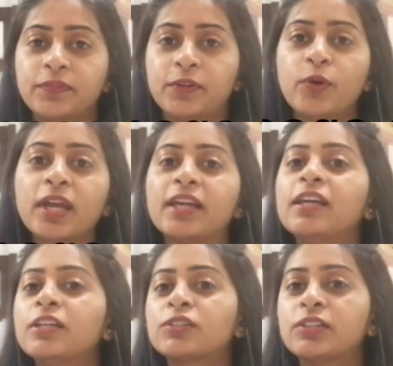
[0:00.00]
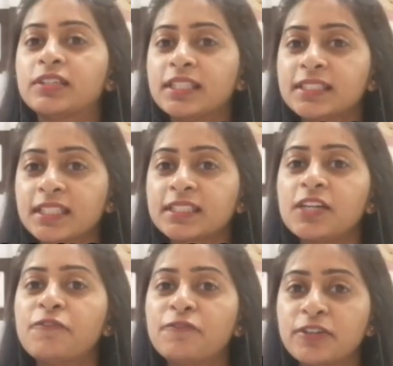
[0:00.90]
Okay, so this is
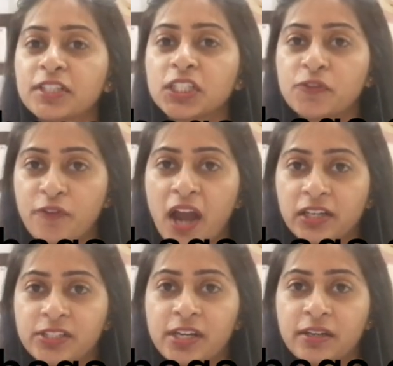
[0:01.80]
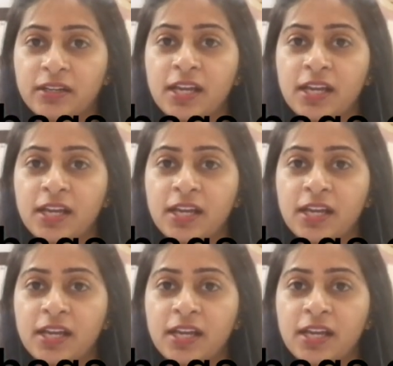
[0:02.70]
the first function.